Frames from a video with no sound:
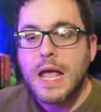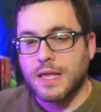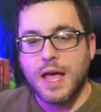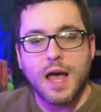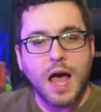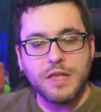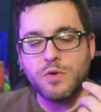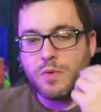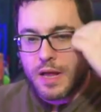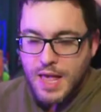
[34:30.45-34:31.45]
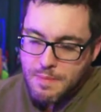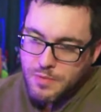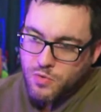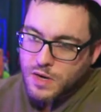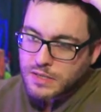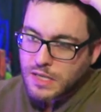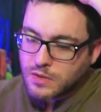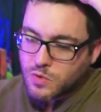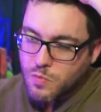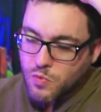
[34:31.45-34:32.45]
Yeah, you know, I came across that a
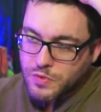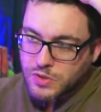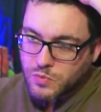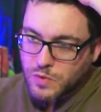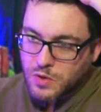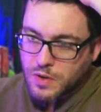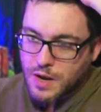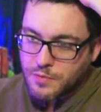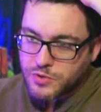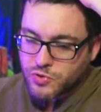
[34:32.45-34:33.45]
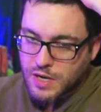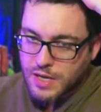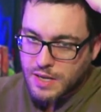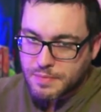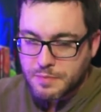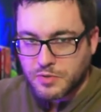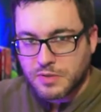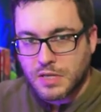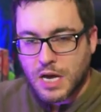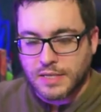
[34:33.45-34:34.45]
little more this week when I was trying to get
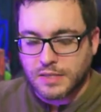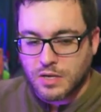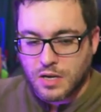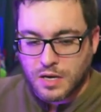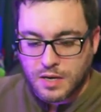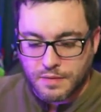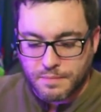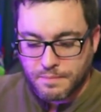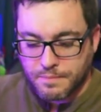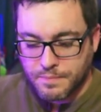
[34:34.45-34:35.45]
people's thoughts on